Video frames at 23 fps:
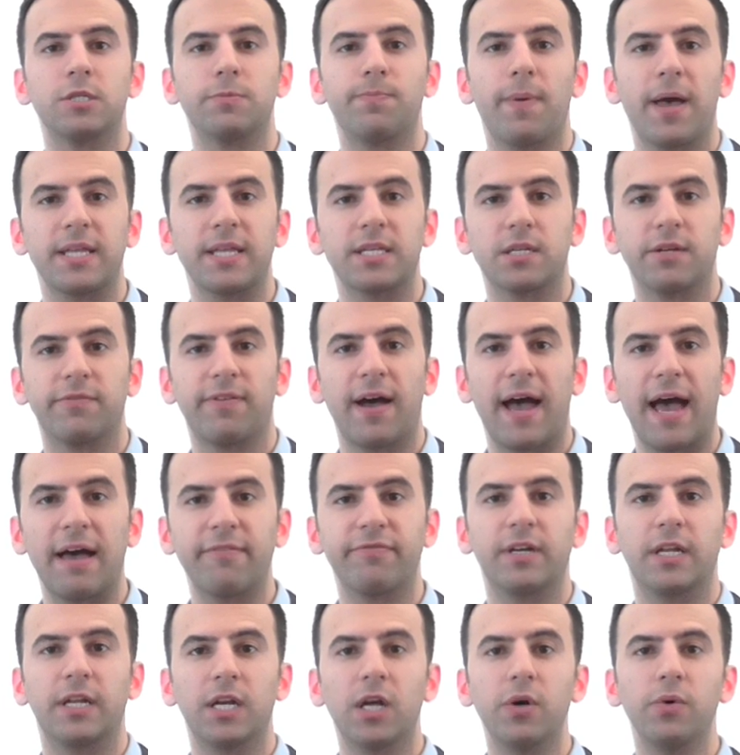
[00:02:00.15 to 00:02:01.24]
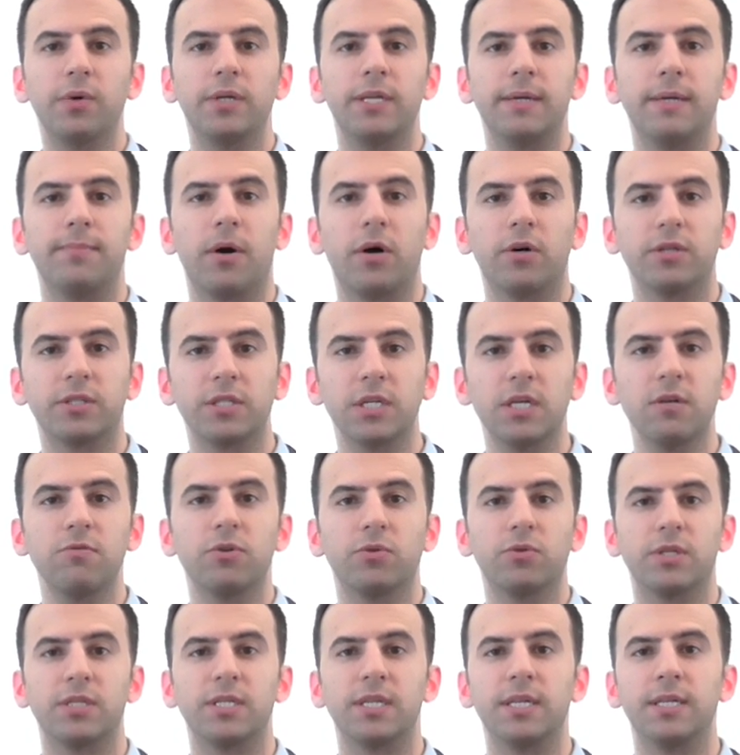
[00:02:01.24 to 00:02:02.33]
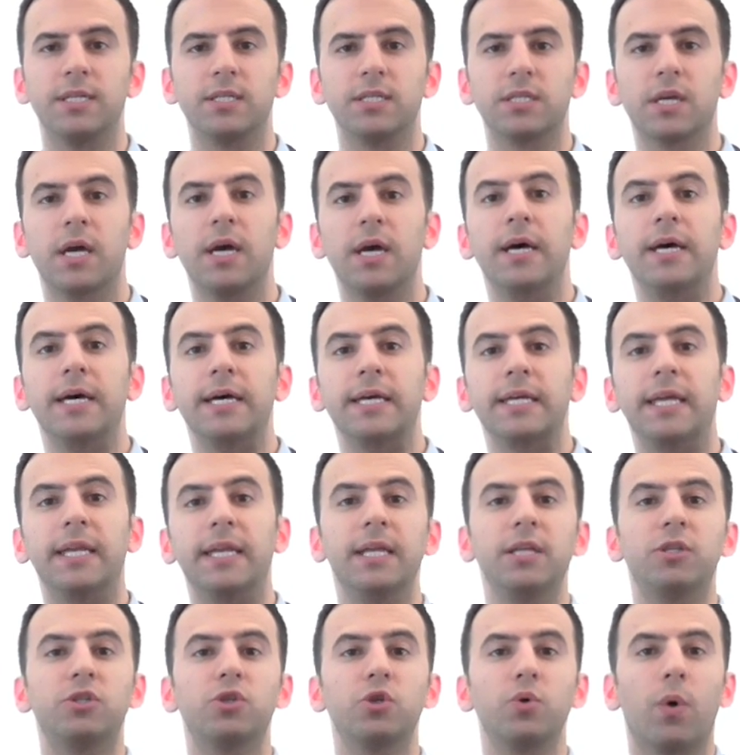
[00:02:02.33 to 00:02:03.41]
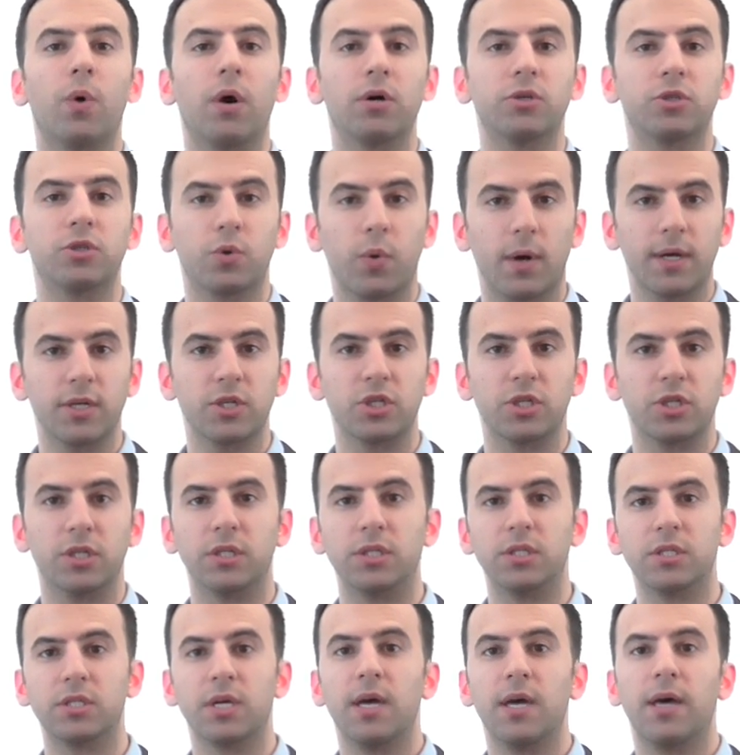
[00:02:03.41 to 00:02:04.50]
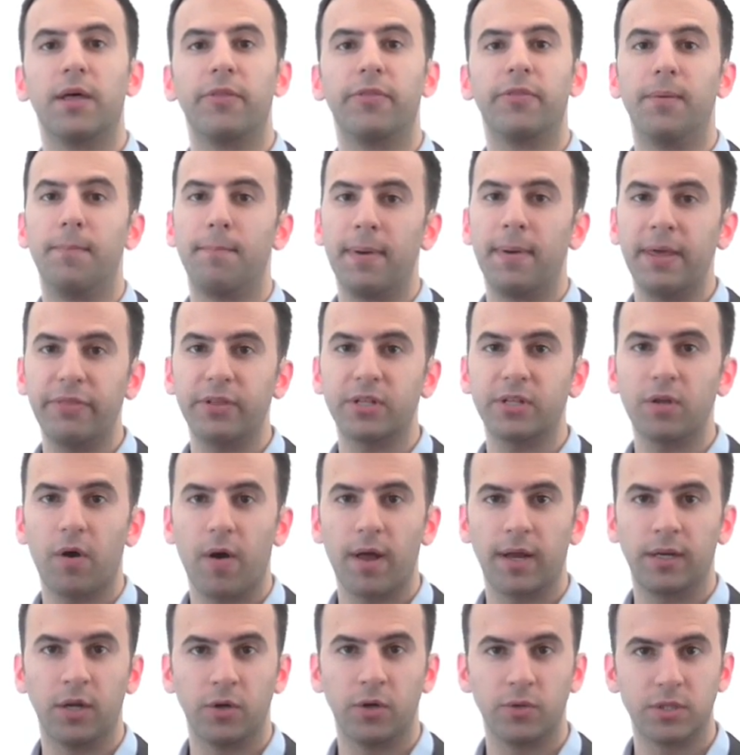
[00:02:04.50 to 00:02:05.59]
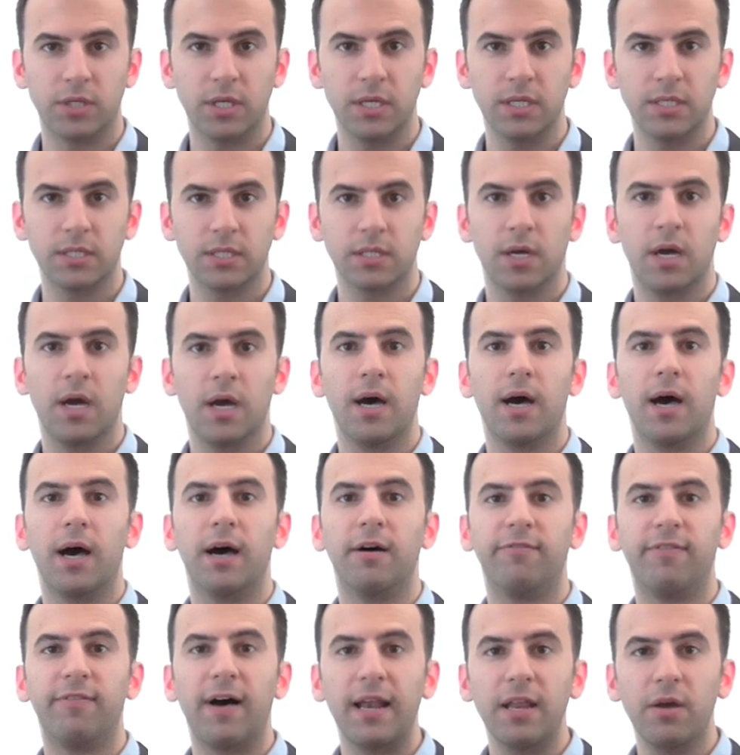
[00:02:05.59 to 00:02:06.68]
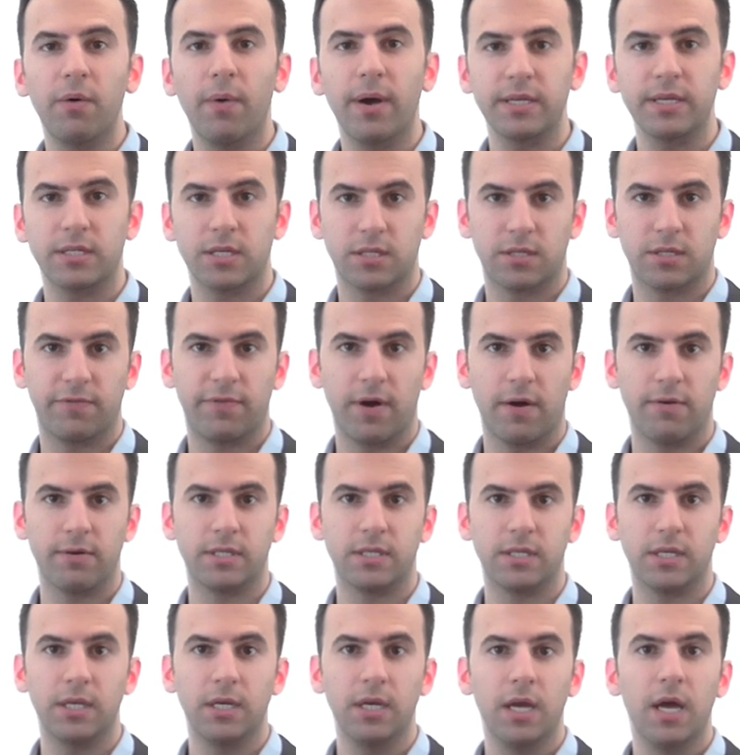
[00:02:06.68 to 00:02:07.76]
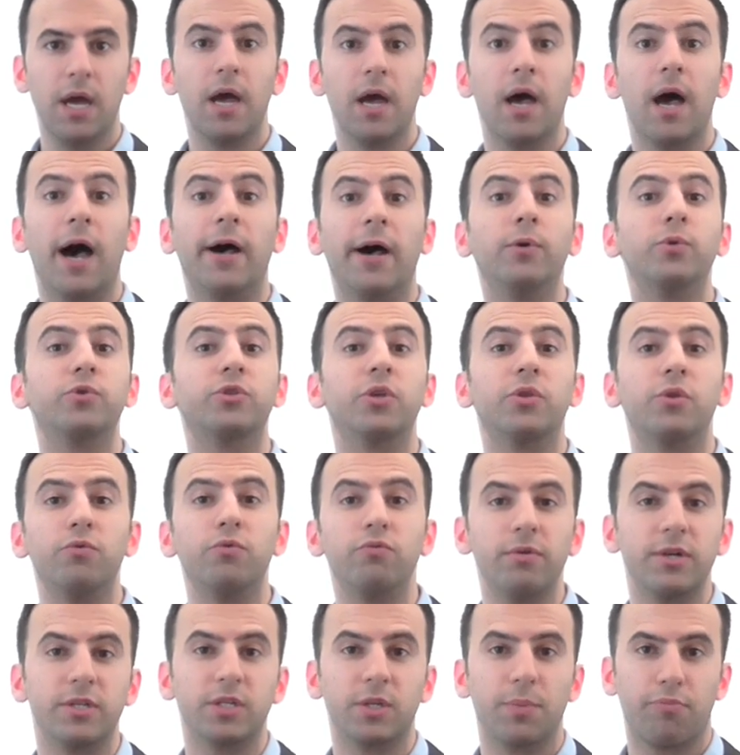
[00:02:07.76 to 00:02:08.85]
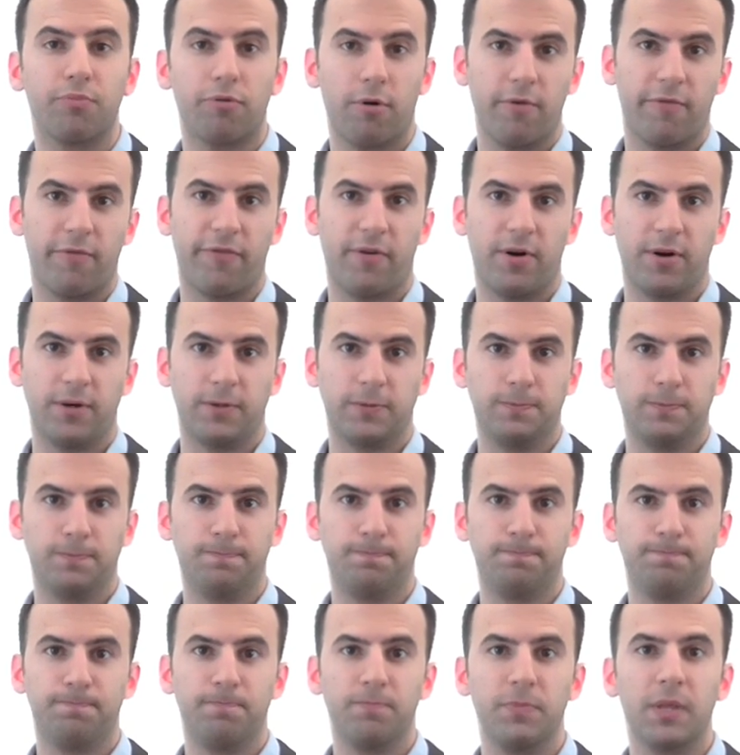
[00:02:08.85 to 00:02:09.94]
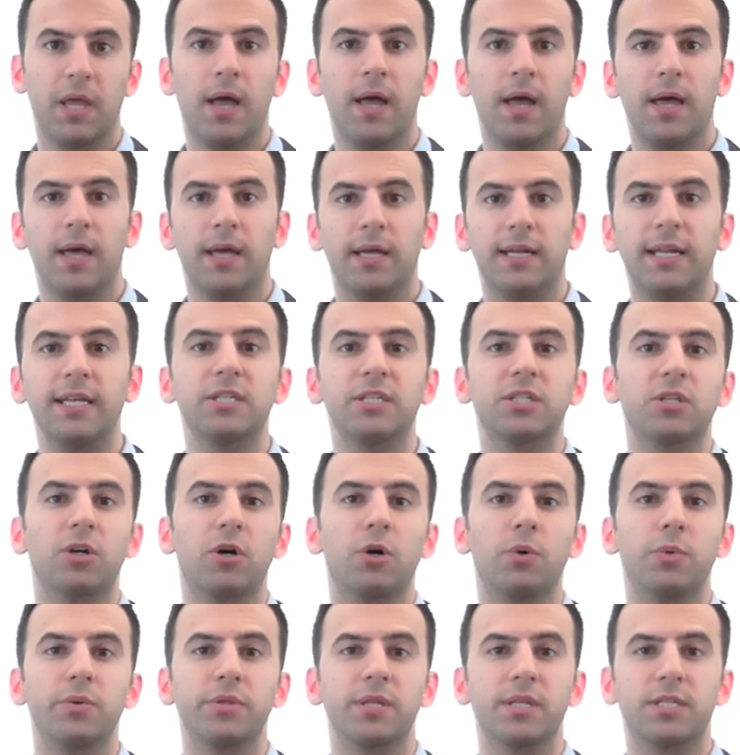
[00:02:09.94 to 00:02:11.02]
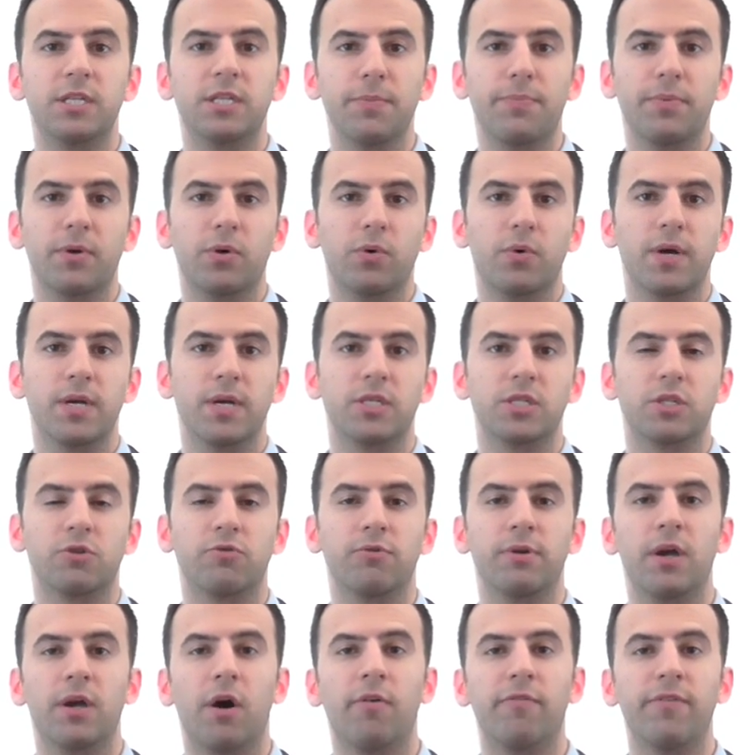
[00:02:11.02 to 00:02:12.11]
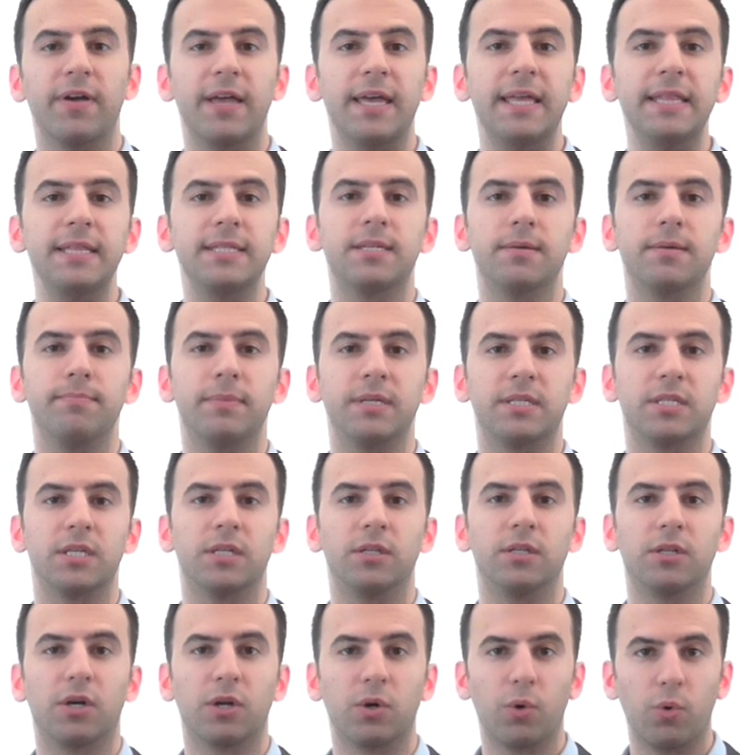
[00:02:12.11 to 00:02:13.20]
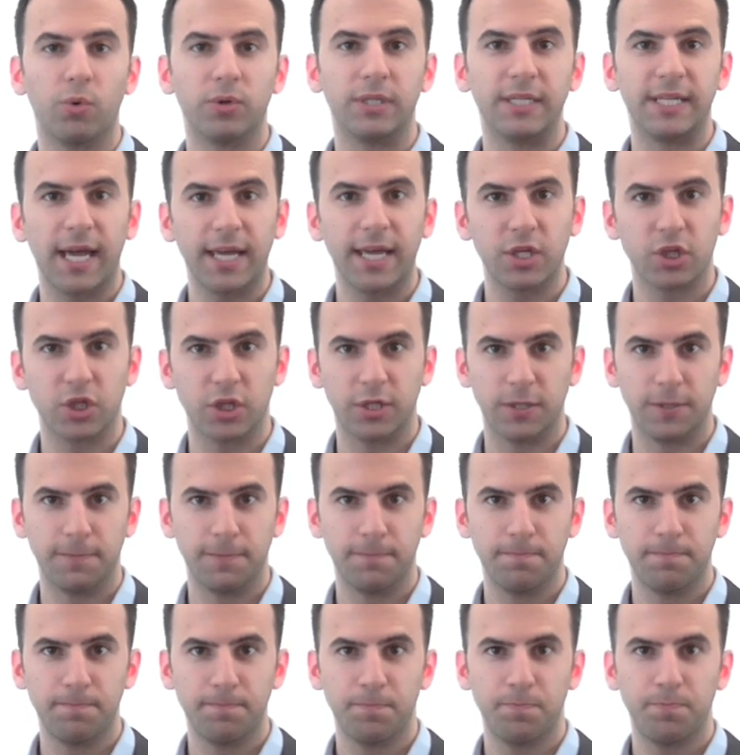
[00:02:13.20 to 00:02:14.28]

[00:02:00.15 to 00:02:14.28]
suspected of having lower limb arterial disease, you need to ask questions that make the diagnosis, evaluate the severity, and also the risk profile. Let's start with a typical history of intermittent claudication.